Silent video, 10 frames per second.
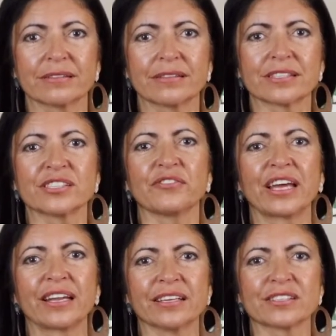the
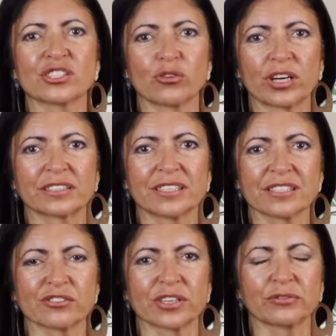Savannah Historic
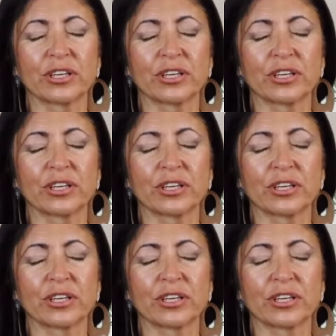District.